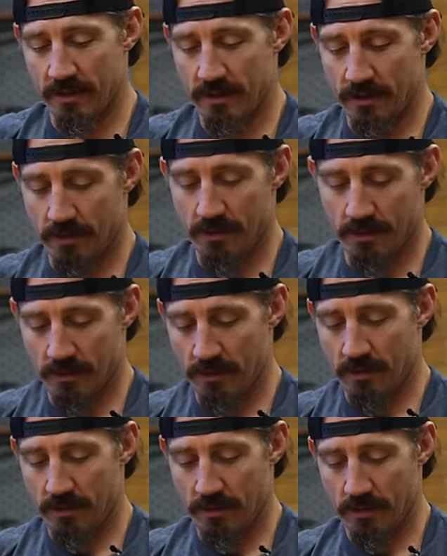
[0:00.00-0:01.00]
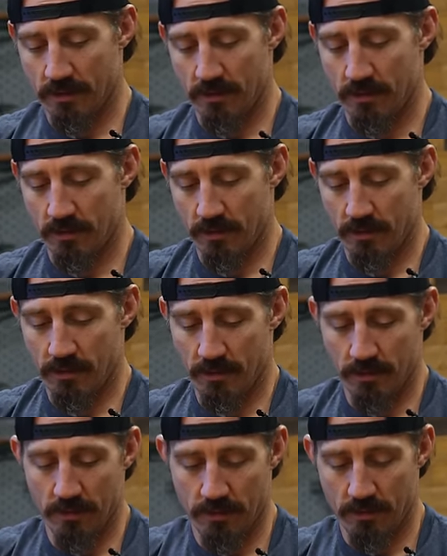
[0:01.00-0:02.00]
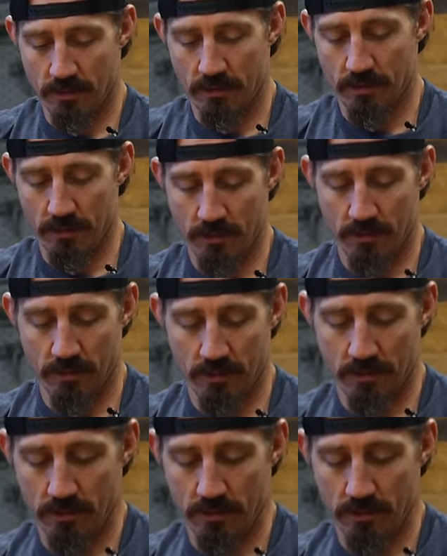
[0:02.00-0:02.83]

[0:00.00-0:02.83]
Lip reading: (no one is talking)